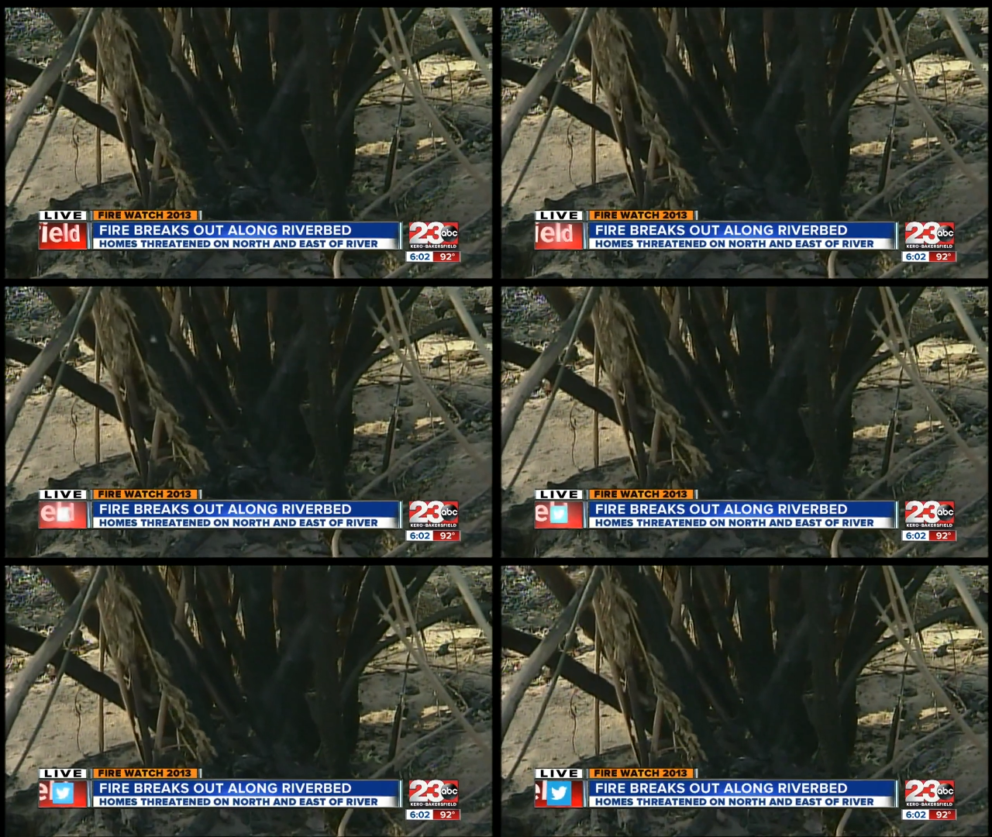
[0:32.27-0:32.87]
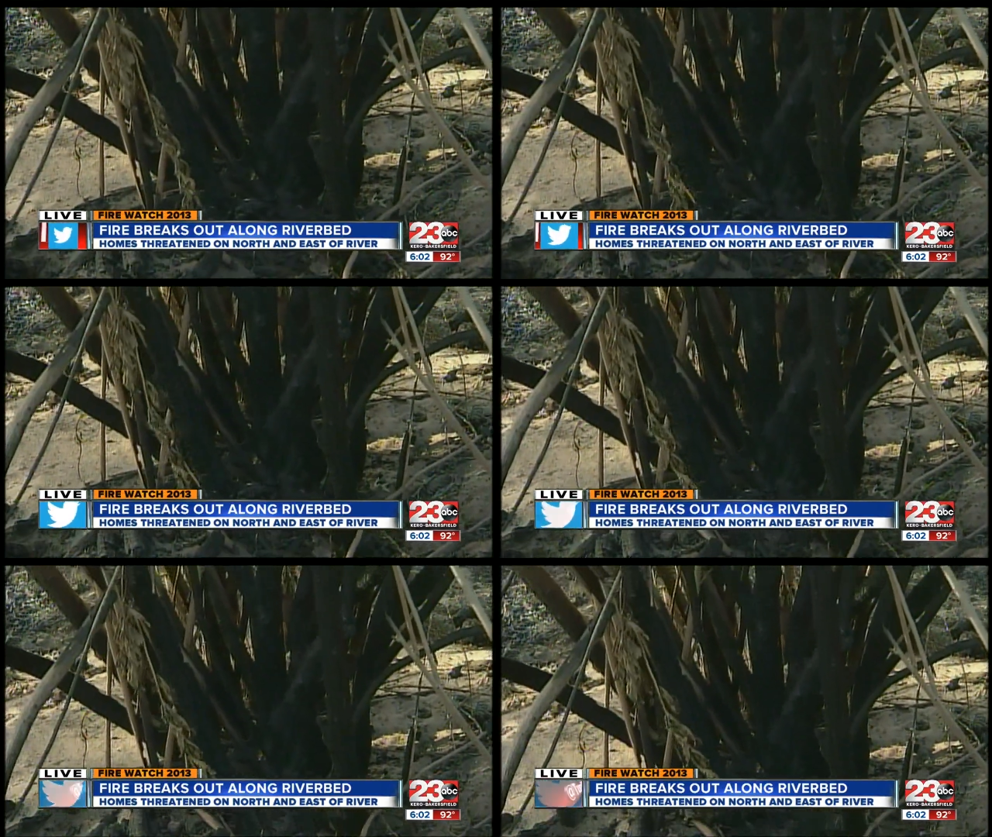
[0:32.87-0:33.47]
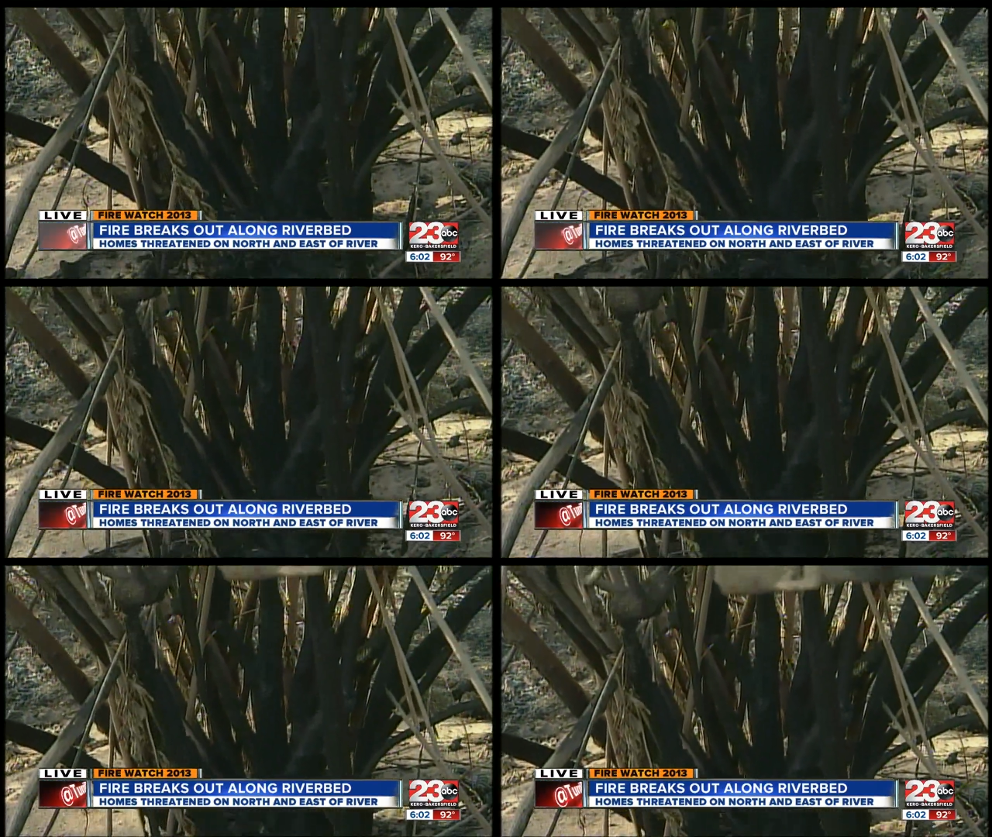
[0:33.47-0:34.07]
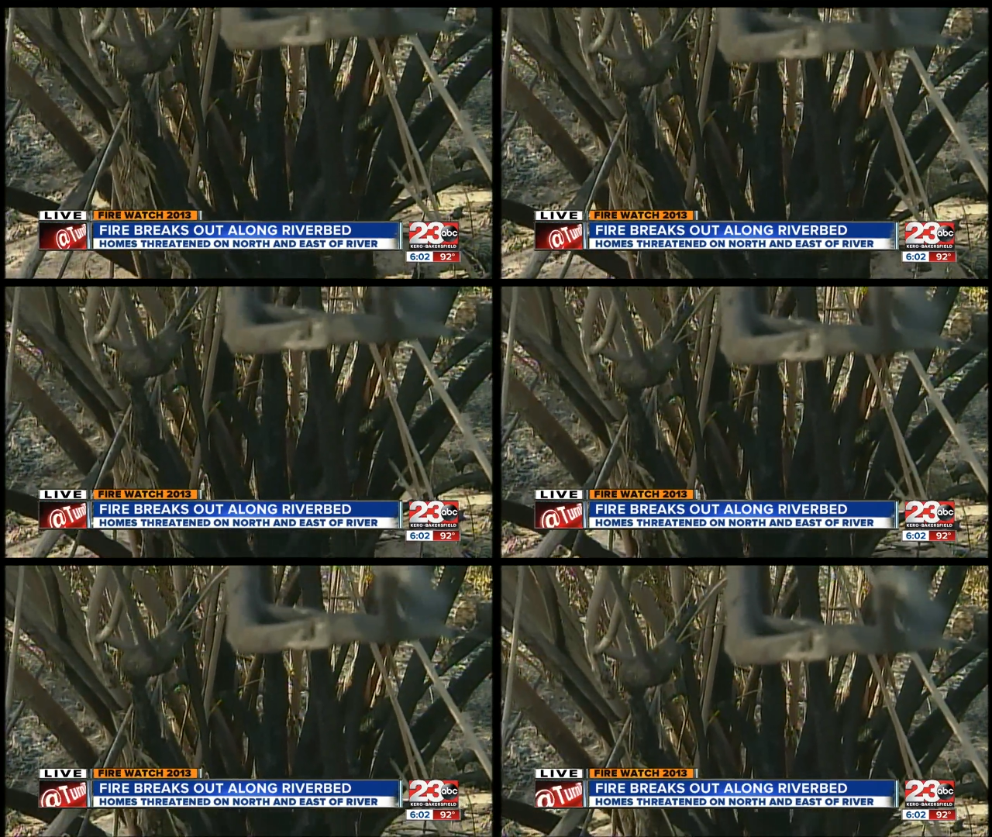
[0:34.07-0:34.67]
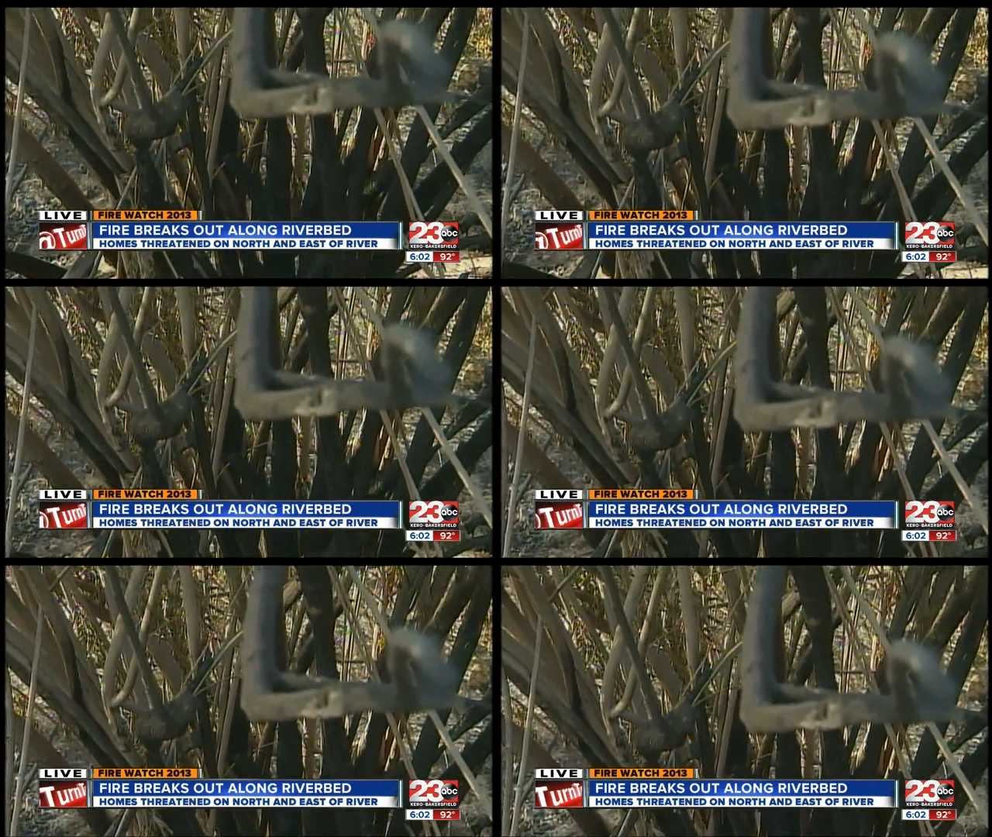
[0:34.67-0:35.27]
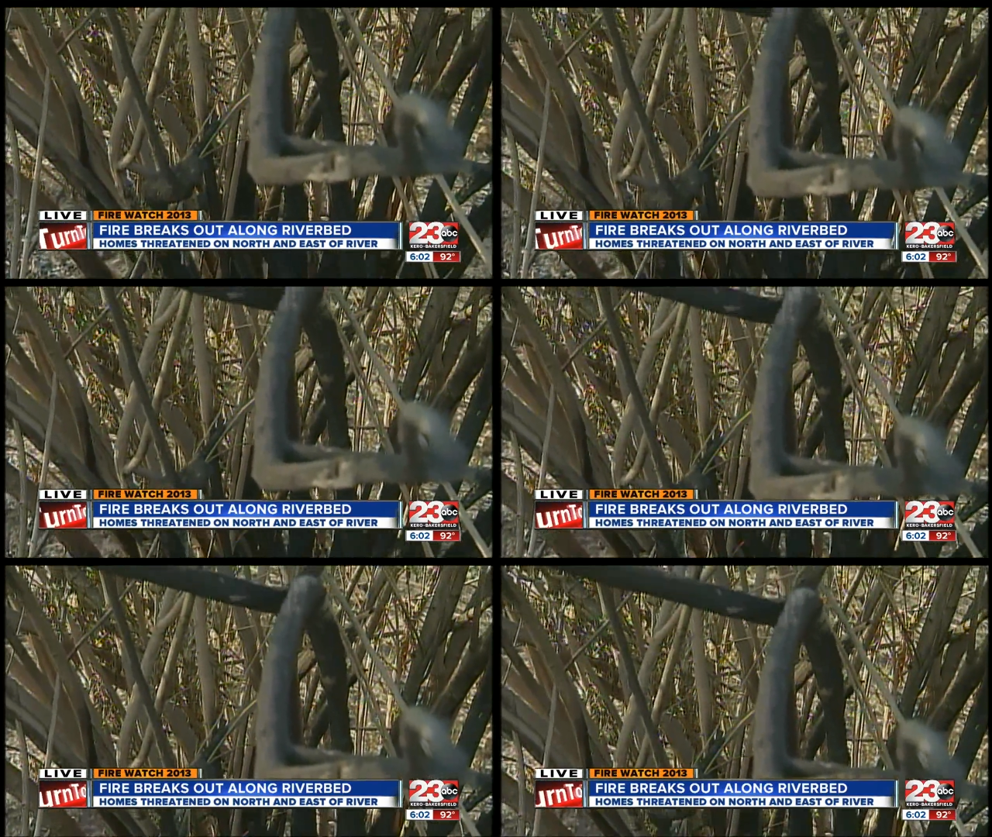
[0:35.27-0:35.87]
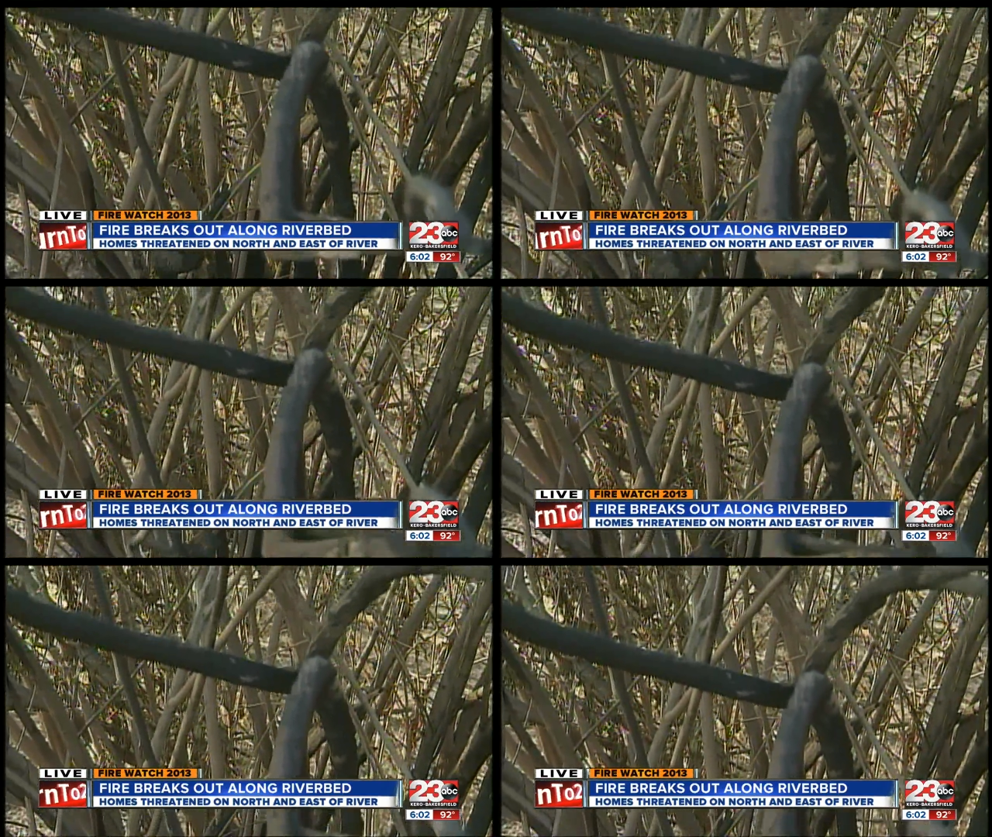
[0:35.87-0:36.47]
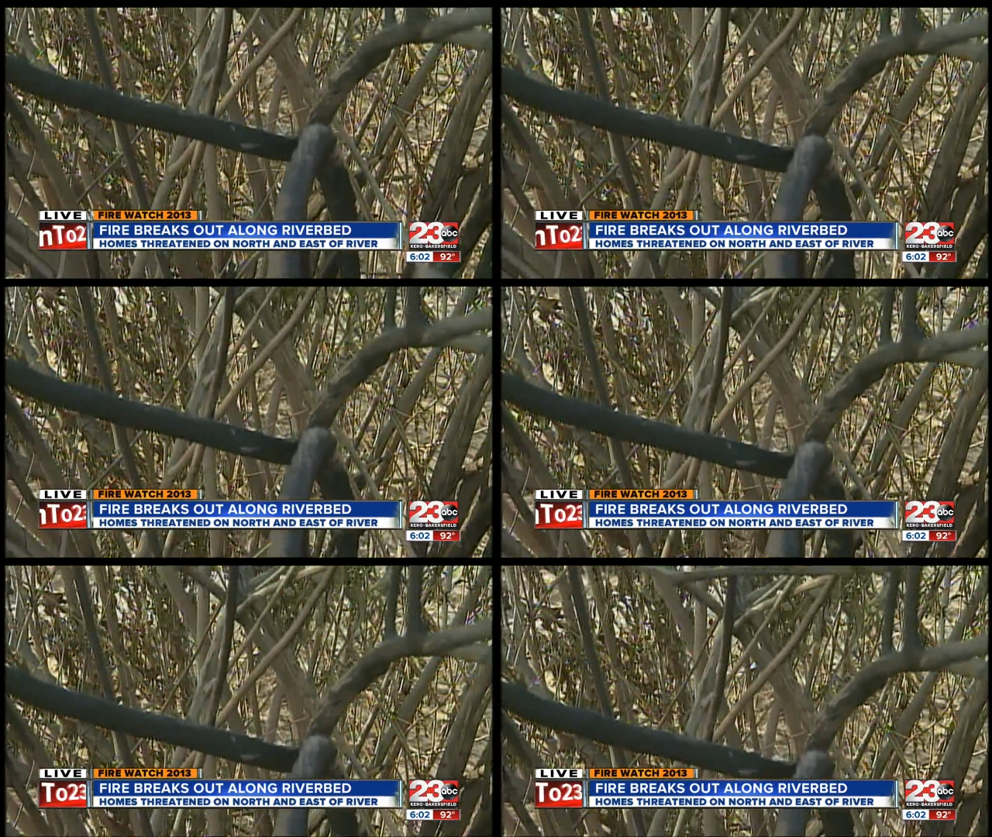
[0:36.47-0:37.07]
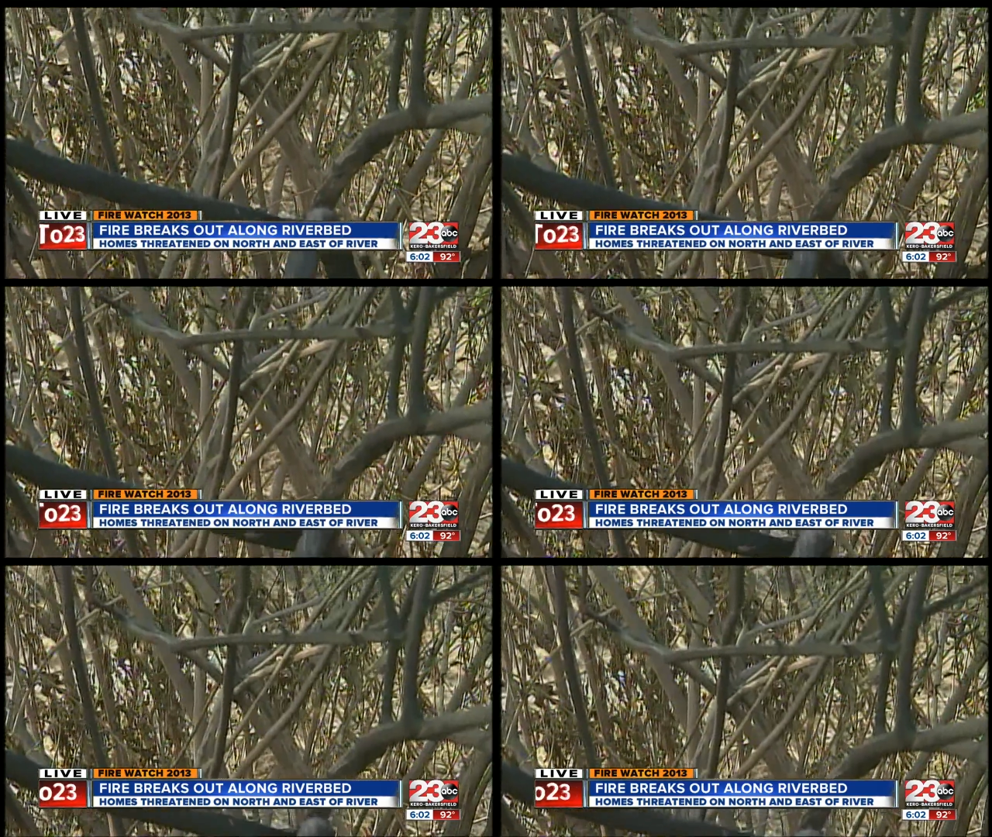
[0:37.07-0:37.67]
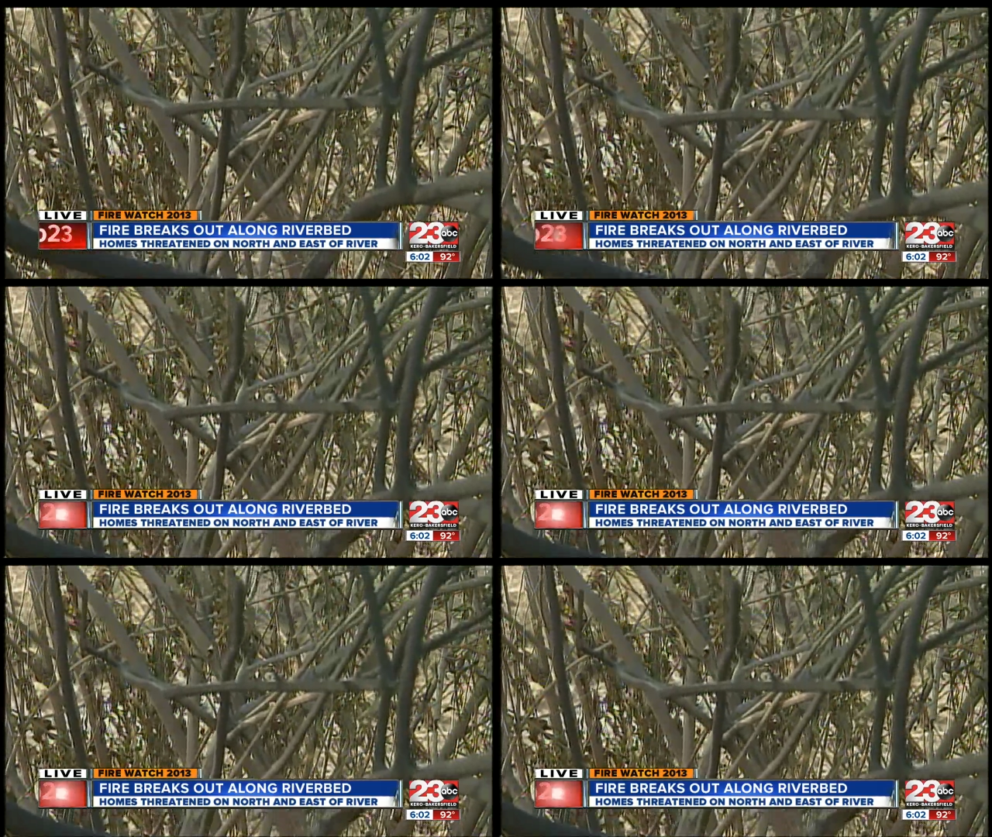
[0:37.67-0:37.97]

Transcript: Nobody's mouth can be seen.